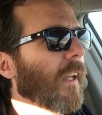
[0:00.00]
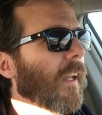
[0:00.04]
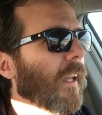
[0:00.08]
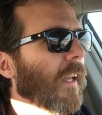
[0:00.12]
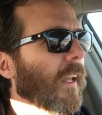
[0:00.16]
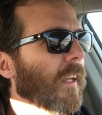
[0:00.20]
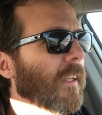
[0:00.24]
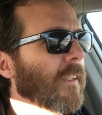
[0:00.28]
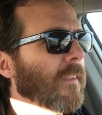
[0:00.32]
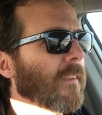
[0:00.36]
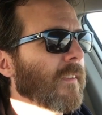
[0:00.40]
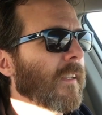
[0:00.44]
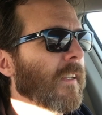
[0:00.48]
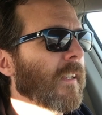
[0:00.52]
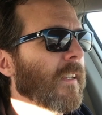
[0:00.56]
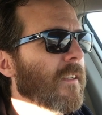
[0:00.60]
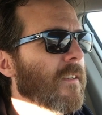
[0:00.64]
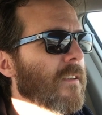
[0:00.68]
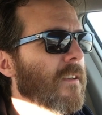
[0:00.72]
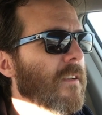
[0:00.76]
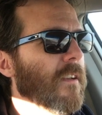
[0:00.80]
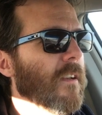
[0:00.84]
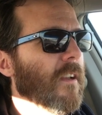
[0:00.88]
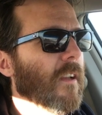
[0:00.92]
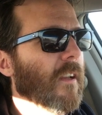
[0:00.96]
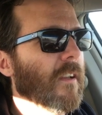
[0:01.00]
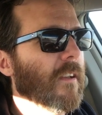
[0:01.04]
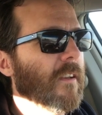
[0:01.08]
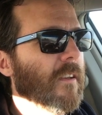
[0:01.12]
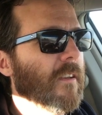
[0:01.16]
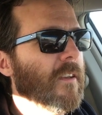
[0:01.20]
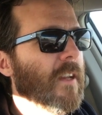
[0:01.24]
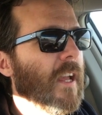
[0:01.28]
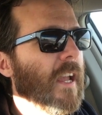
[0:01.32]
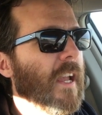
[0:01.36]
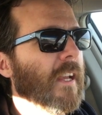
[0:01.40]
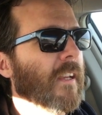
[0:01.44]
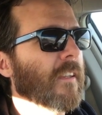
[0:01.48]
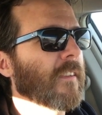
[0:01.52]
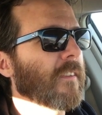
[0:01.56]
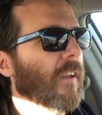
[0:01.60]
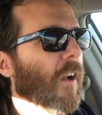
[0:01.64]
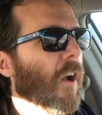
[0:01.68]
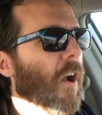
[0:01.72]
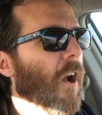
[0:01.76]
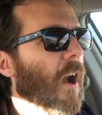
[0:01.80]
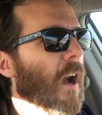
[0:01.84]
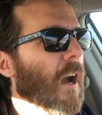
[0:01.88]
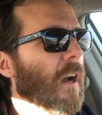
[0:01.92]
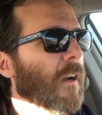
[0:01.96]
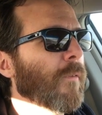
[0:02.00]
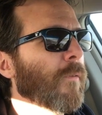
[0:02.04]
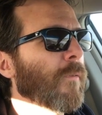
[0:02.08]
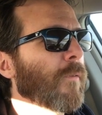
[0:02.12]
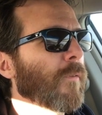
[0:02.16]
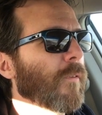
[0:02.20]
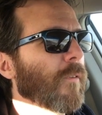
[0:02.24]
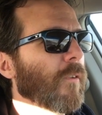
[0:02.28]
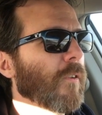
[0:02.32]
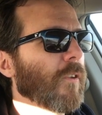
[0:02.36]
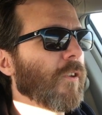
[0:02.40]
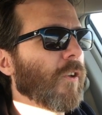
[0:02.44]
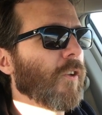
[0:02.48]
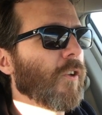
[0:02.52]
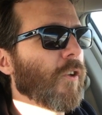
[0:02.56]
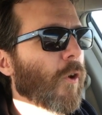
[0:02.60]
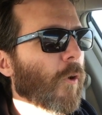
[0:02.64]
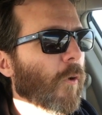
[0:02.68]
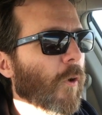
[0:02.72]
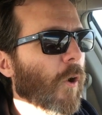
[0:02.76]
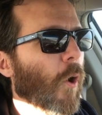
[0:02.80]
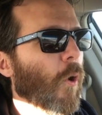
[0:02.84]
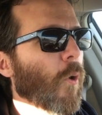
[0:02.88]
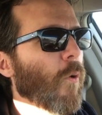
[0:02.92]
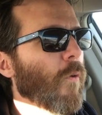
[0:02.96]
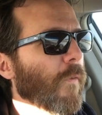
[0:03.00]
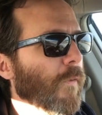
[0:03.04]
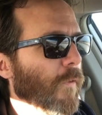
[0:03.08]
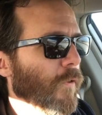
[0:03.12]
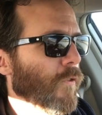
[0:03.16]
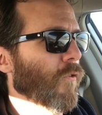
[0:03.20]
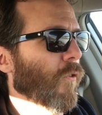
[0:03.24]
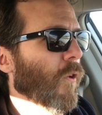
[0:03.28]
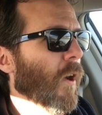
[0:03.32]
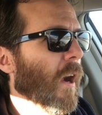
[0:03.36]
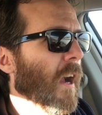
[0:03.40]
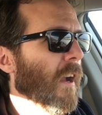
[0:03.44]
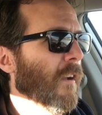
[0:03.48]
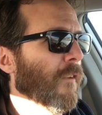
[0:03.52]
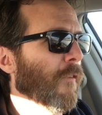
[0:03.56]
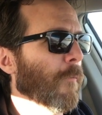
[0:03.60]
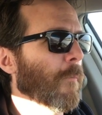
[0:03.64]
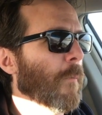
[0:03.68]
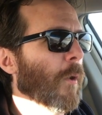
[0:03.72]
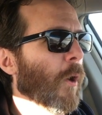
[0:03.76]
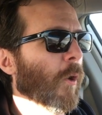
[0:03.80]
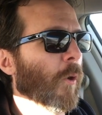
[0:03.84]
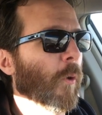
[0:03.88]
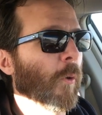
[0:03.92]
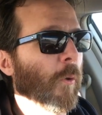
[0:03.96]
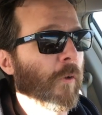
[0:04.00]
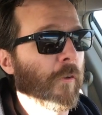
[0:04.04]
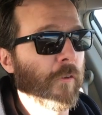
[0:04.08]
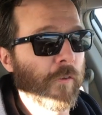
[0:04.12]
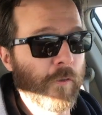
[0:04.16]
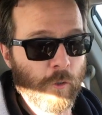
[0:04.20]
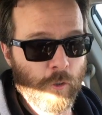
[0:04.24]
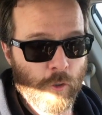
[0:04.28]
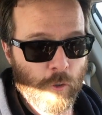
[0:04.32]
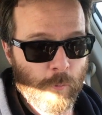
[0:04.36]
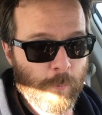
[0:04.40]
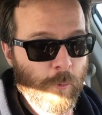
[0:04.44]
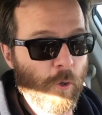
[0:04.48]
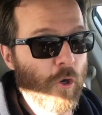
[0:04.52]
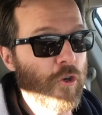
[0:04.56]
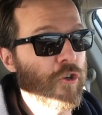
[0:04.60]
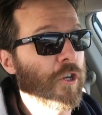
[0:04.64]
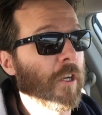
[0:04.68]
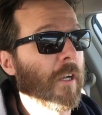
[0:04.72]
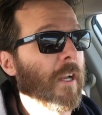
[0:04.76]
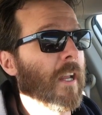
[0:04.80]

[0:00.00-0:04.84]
is it takes off your overdrive mode. So you push it